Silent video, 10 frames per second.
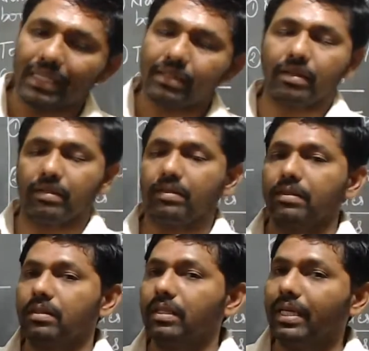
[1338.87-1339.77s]
No,
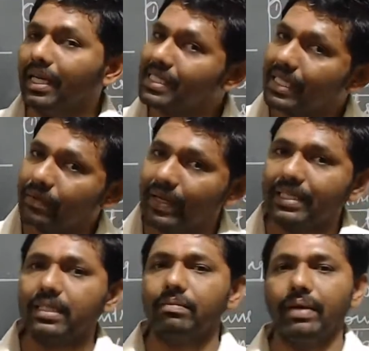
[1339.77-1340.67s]
he has
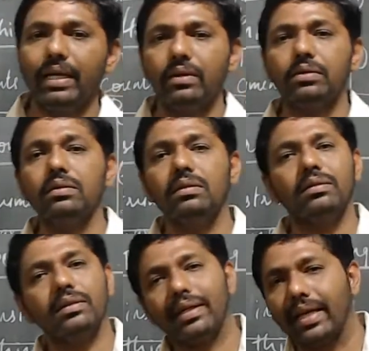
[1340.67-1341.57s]
invited me
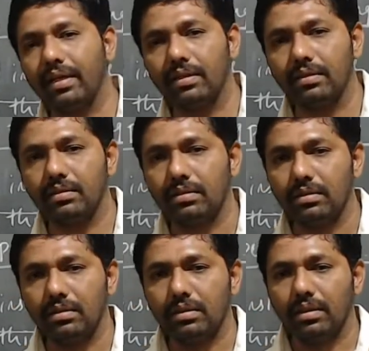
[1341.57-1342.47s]
to dinner,
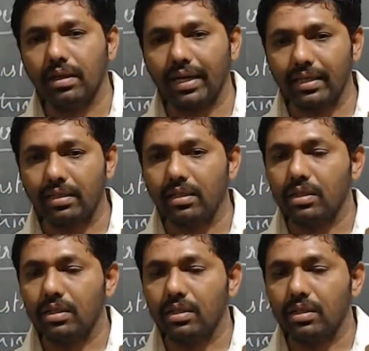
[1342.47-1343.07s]
right?